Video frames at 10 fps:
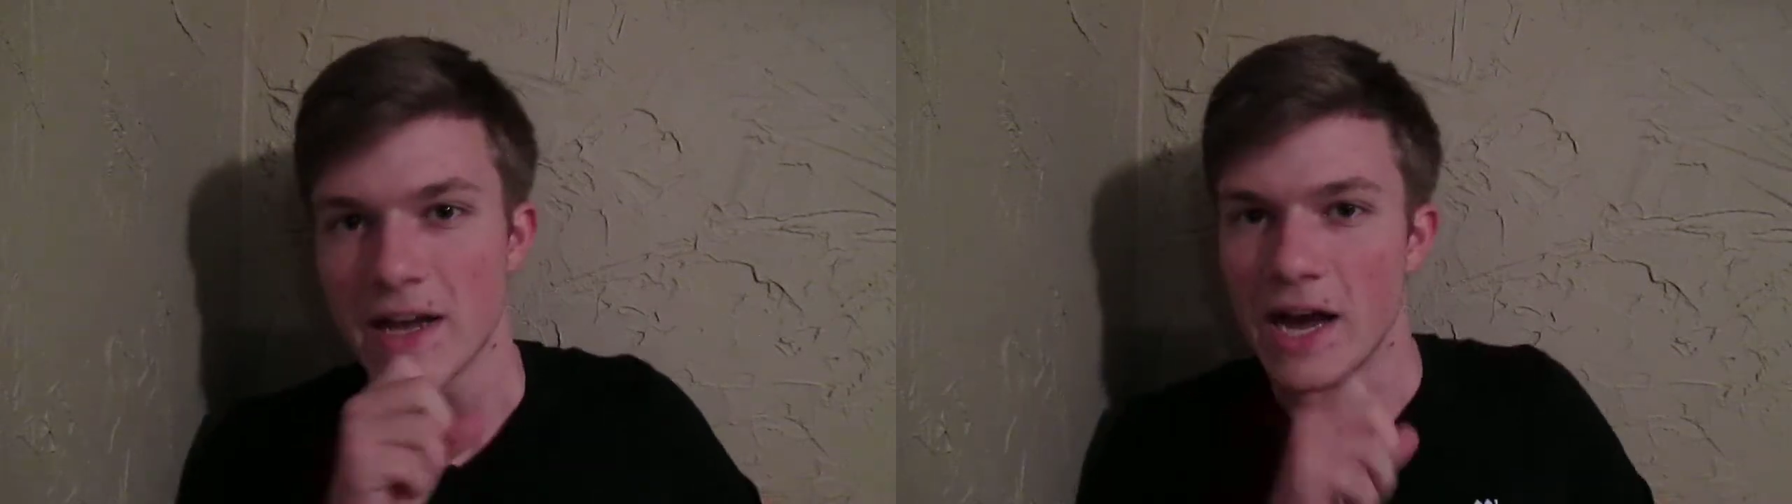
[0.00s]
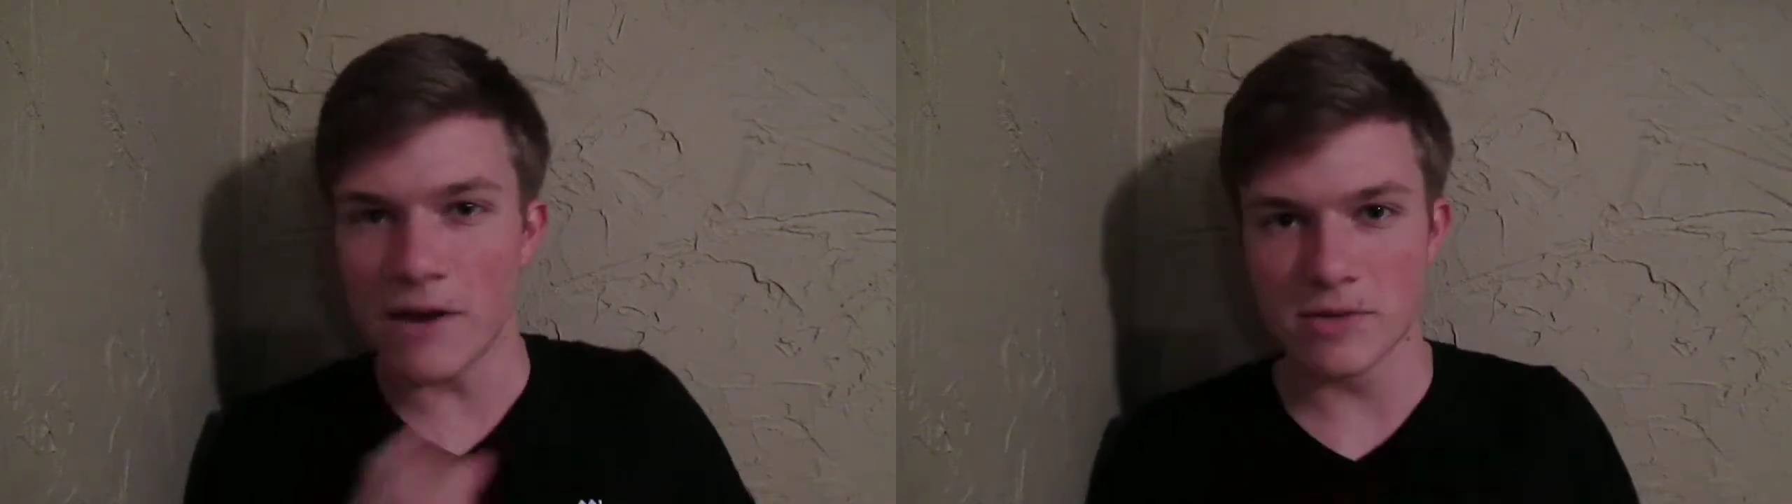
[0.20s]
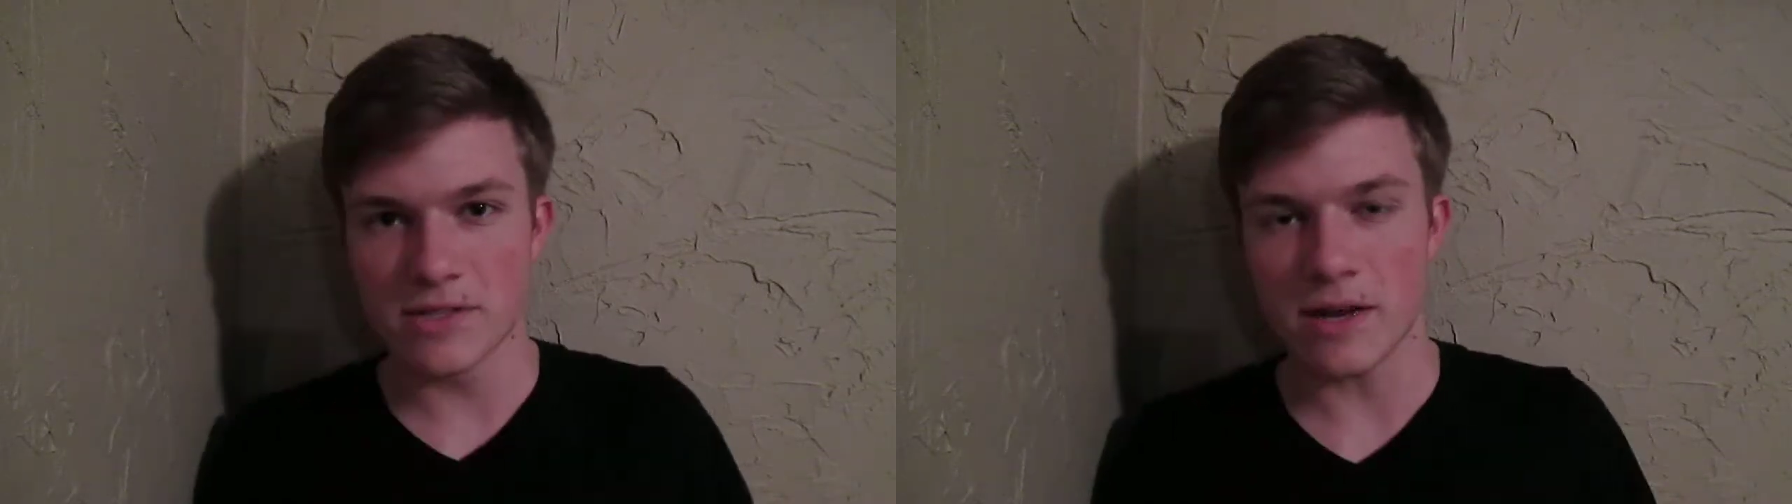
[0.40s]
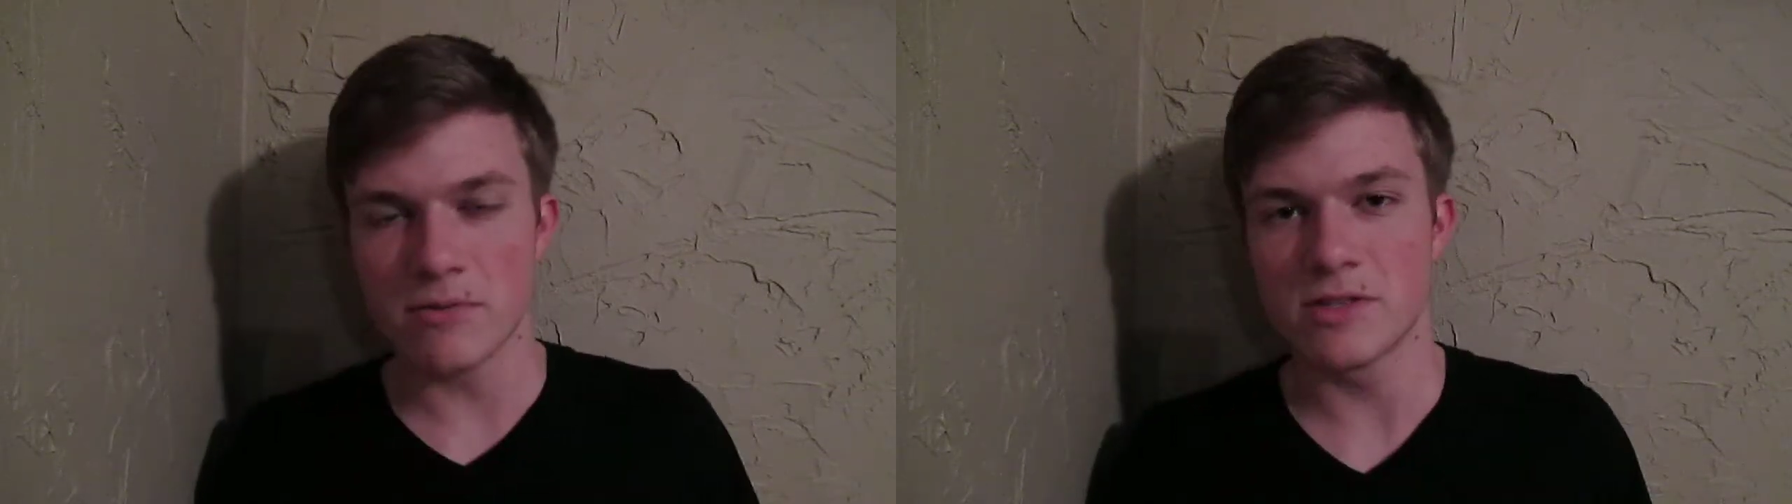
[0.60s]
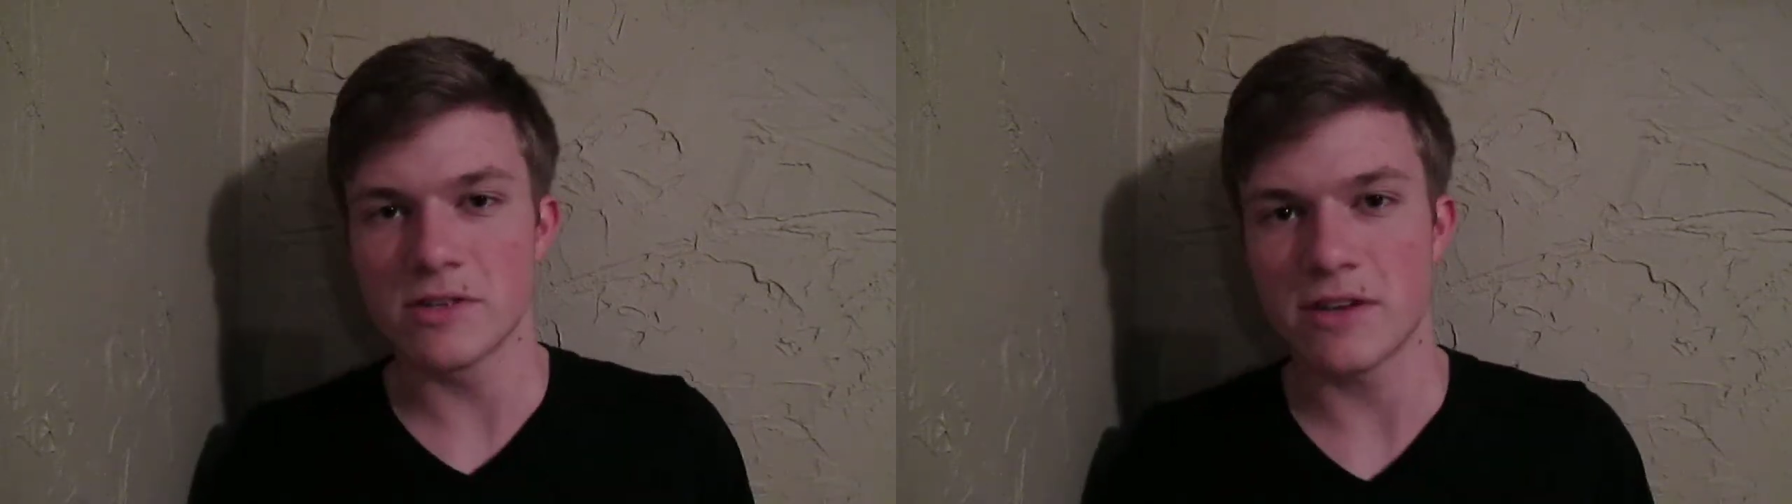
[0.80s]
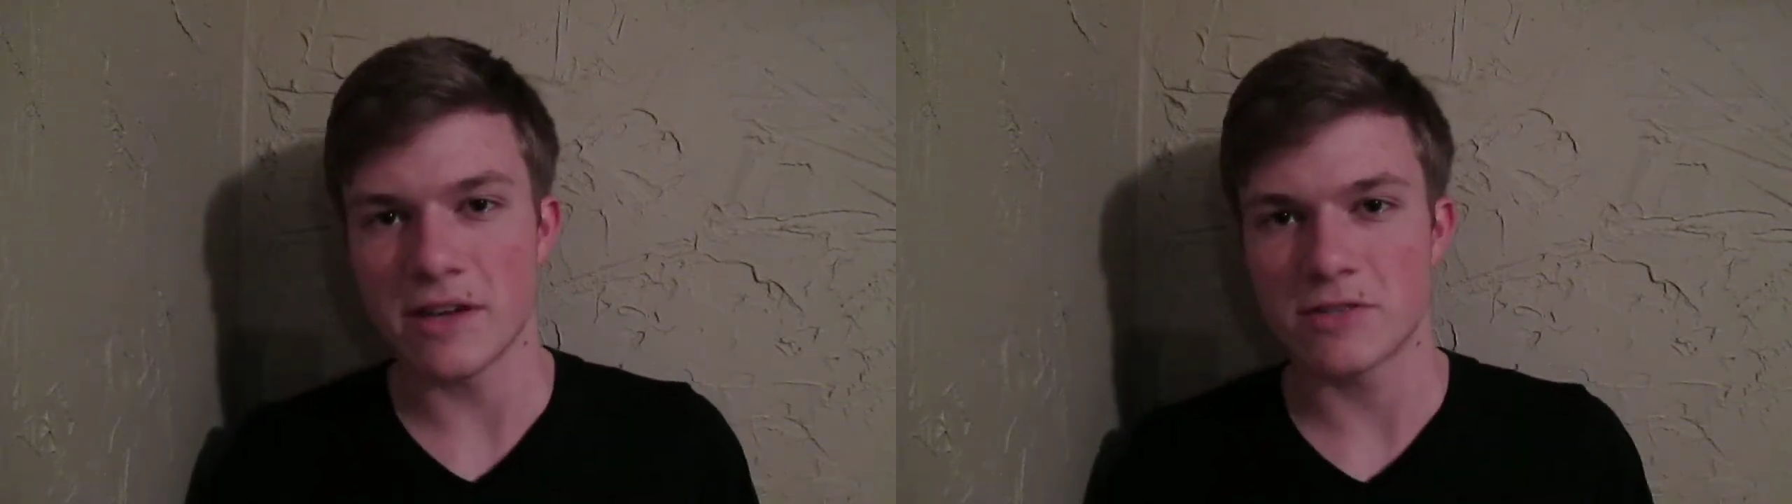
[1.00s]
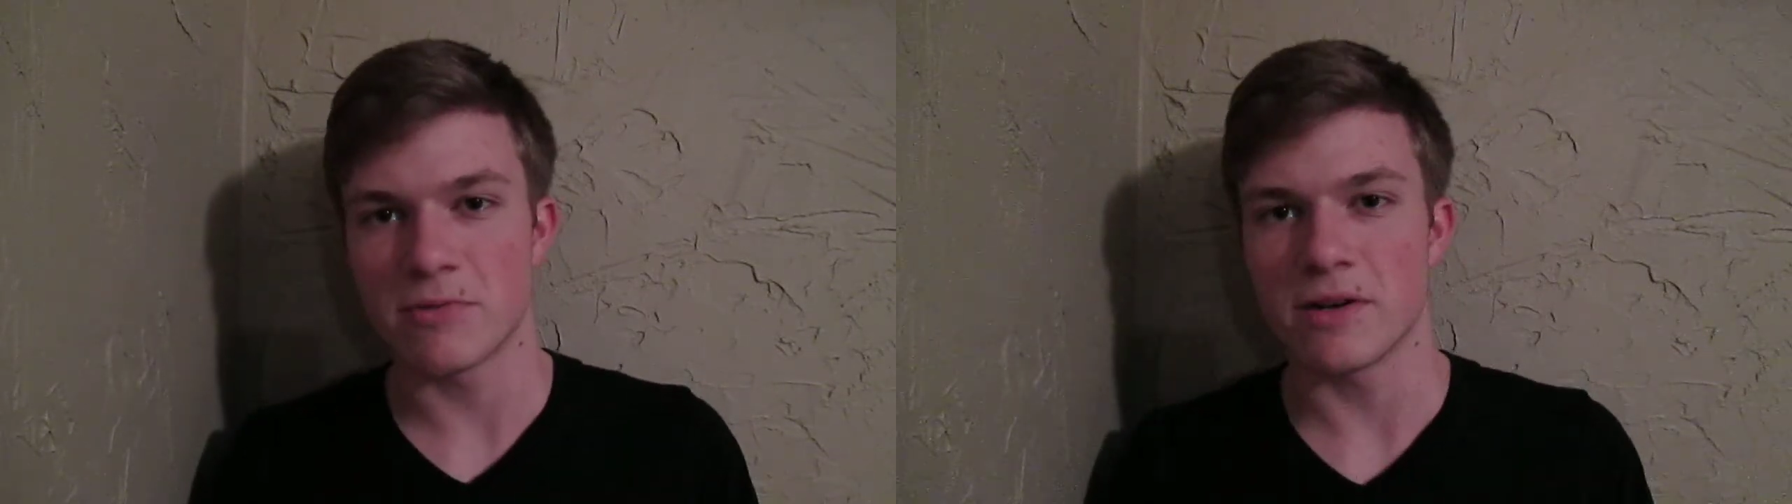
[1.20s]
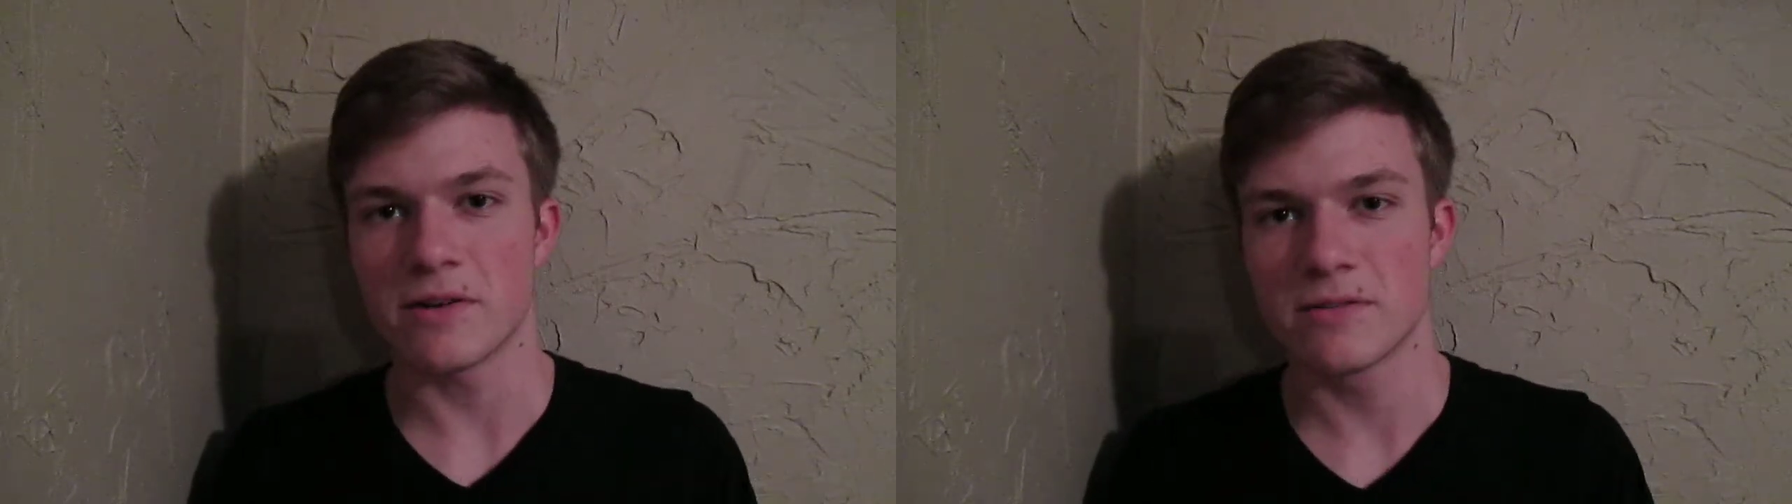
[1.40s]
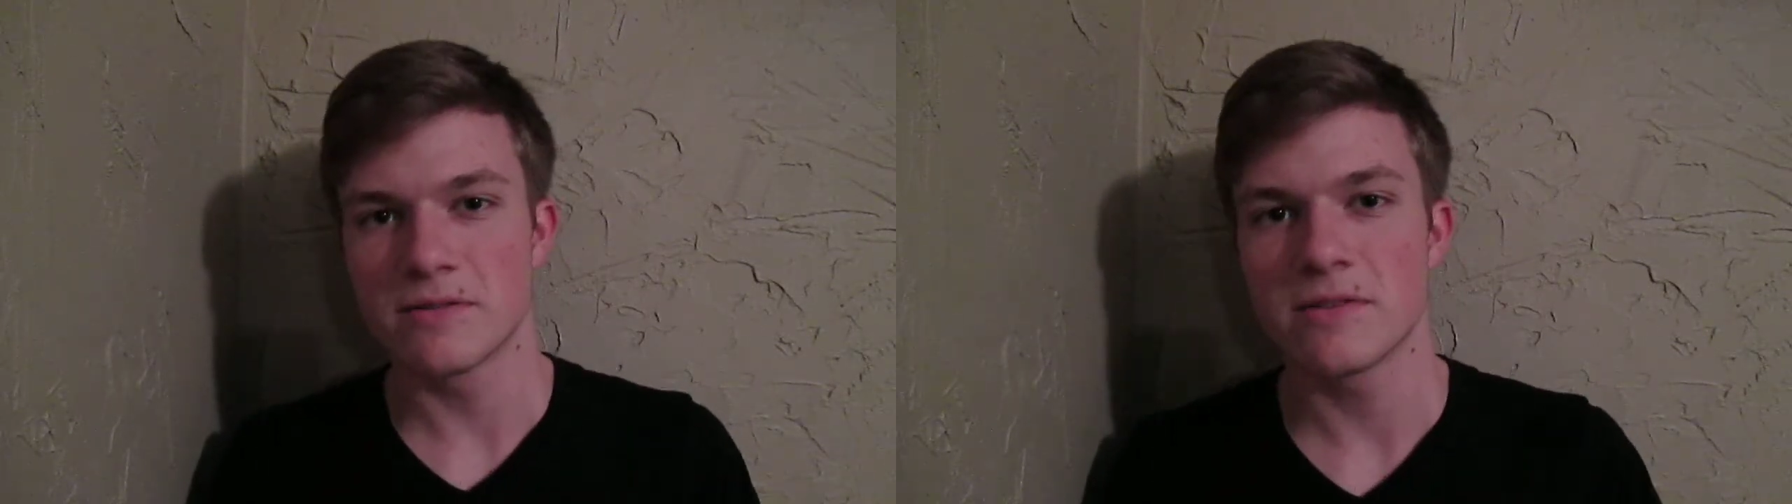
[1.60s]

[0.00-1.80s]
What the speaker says: I was looking at Twitter.